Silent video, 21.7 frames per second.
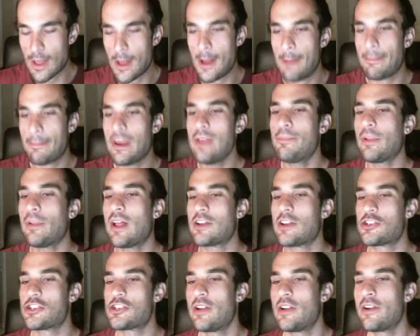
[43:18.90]
People are
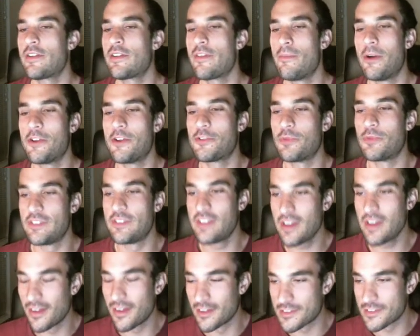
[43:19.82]
sharing the most
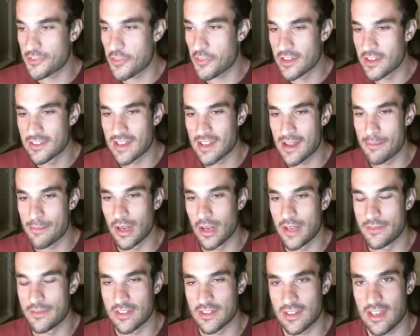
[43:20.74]
ridiculous things they
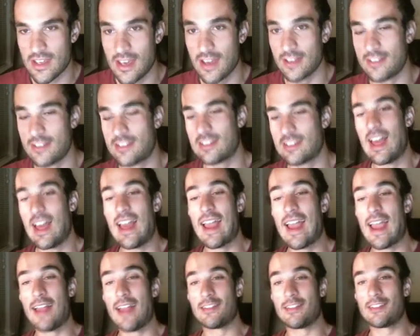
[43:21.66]
believed as kids,
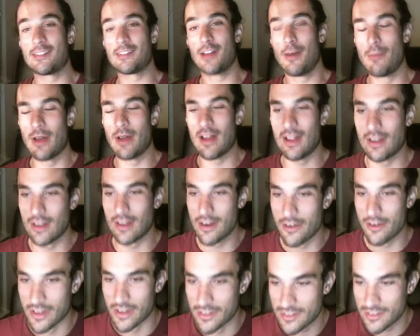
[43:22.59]
and some are
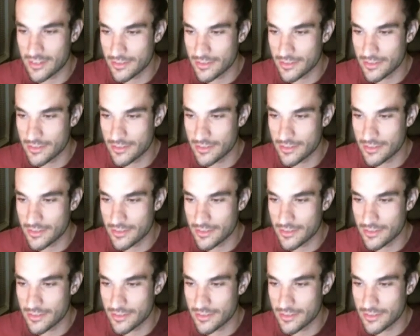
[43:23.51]
hilarious.